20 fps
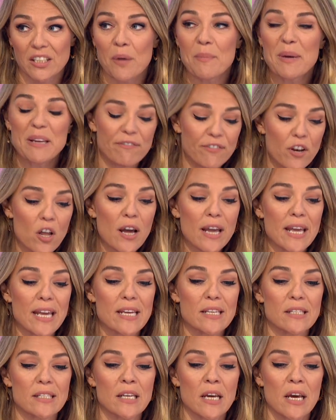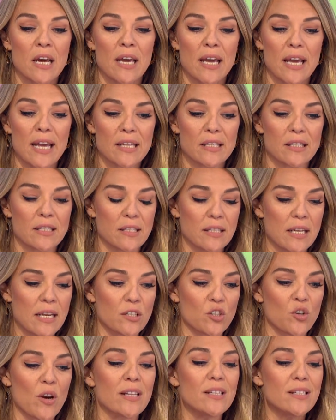I mean, flying is it's it
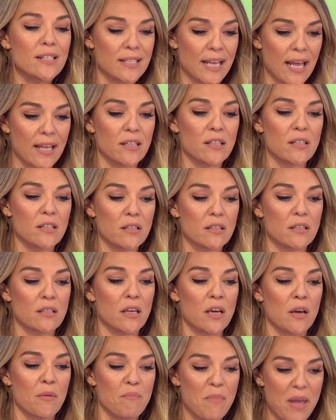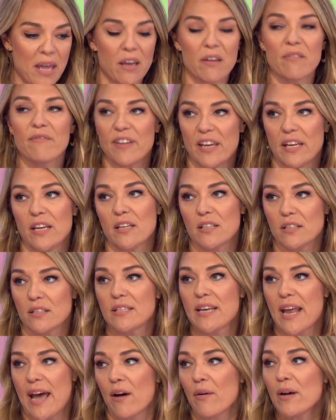transcends mere convenience
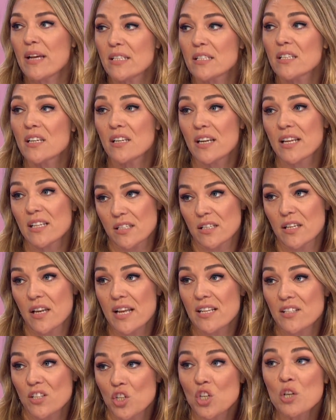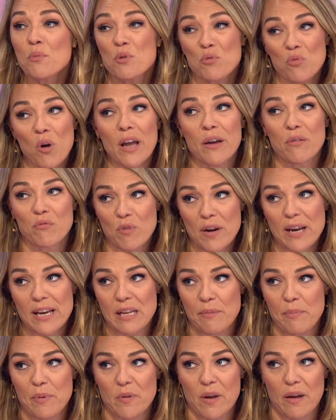now. It's a it's a it's a human right
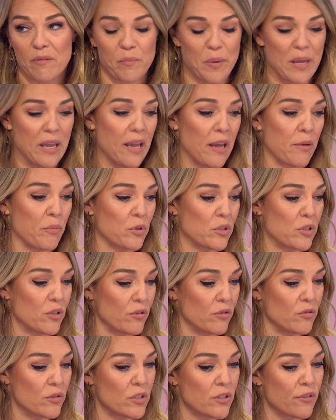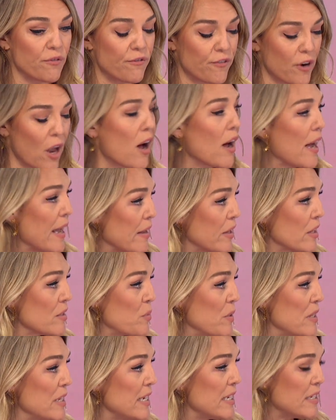really being able to to fly because
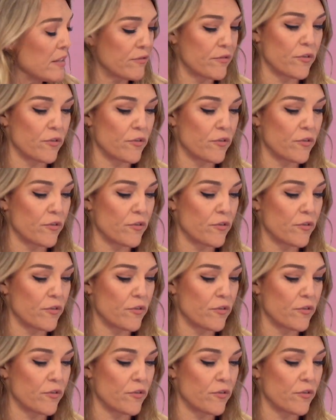we need it